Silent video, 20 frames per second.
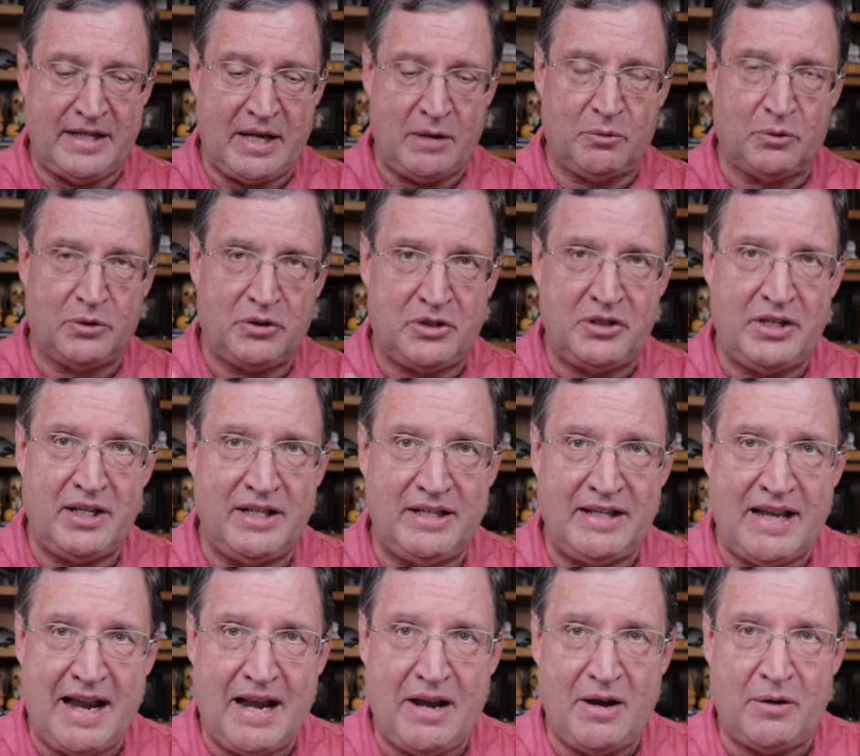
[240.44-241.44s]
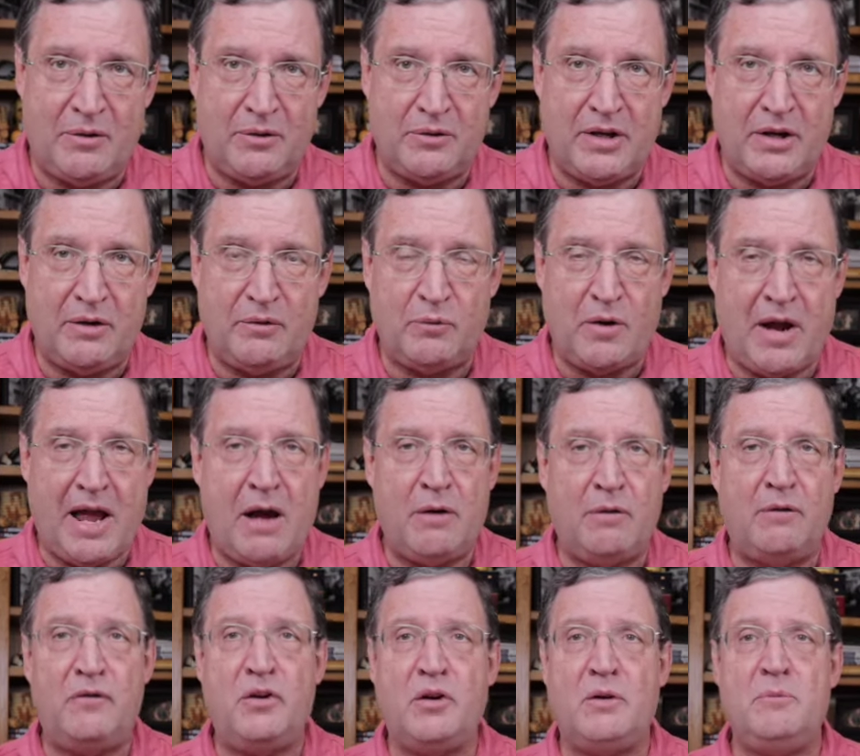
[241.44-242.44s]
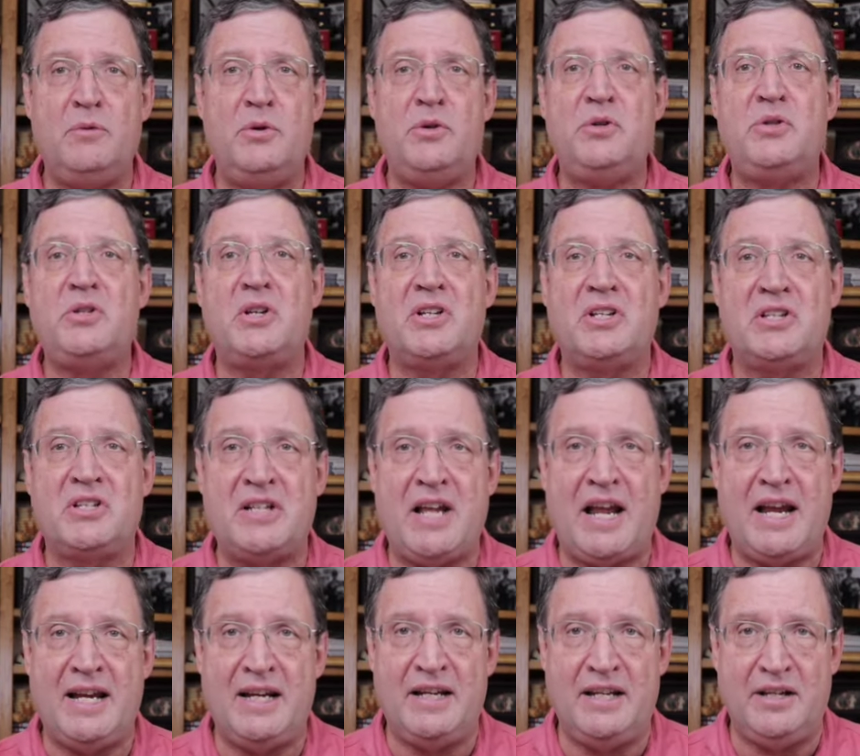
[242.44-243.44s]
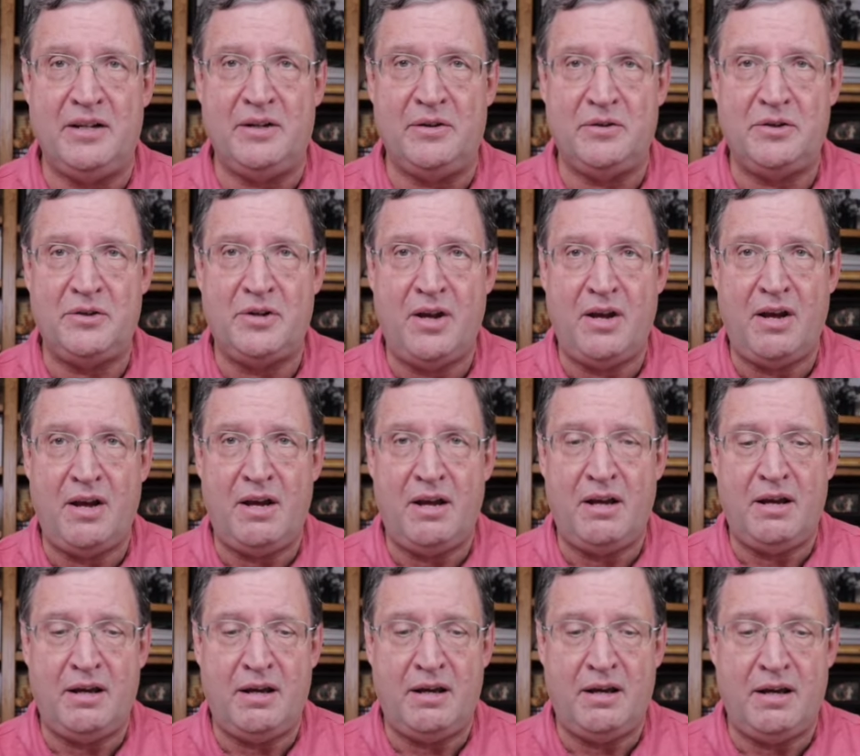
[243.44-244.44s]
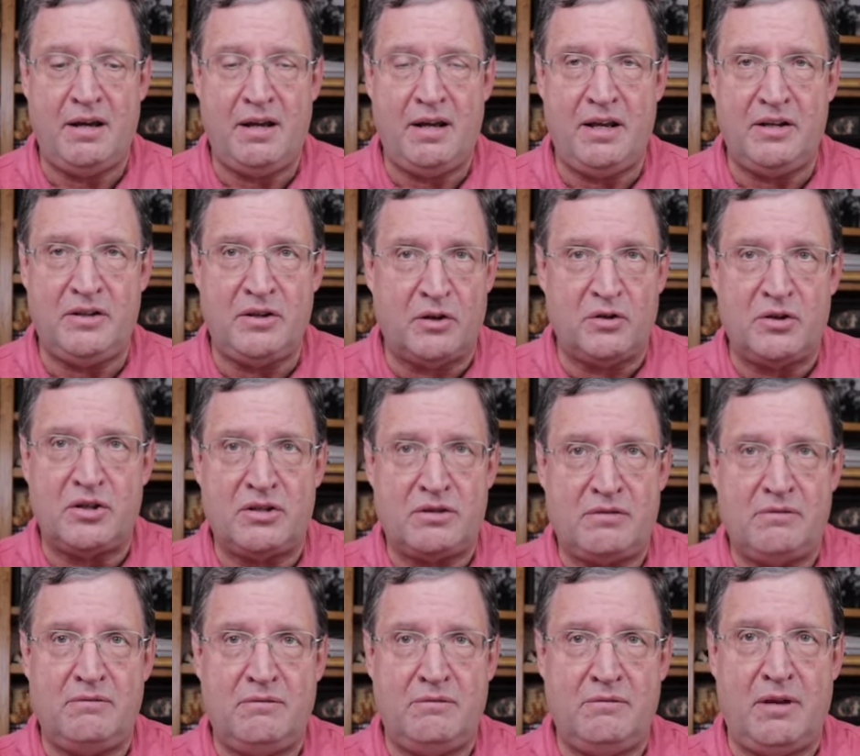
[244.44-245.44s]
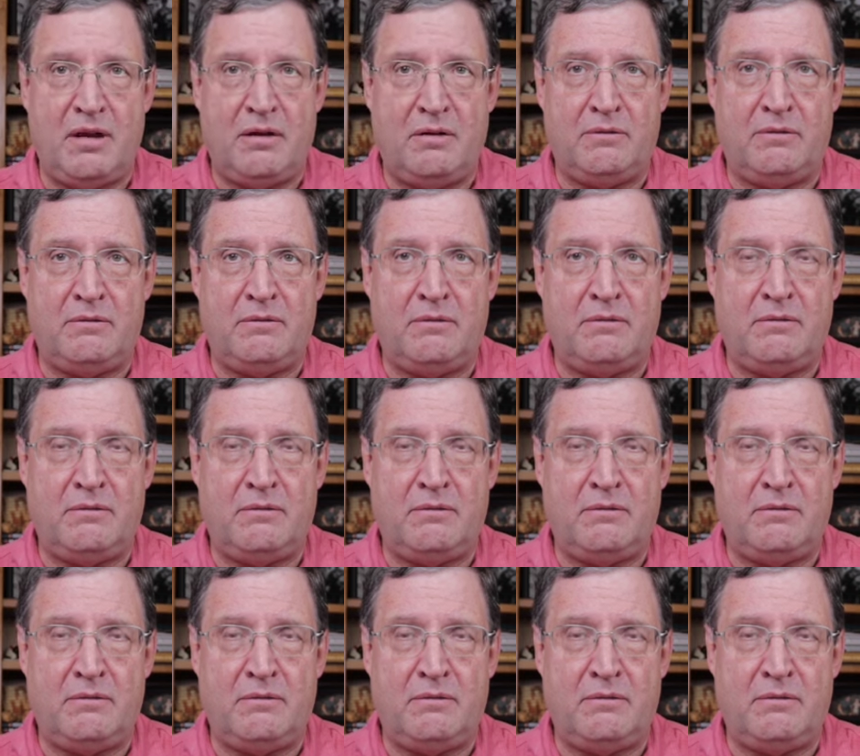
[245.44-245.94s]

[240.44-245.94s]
they will sit down, and however their music stand is they'll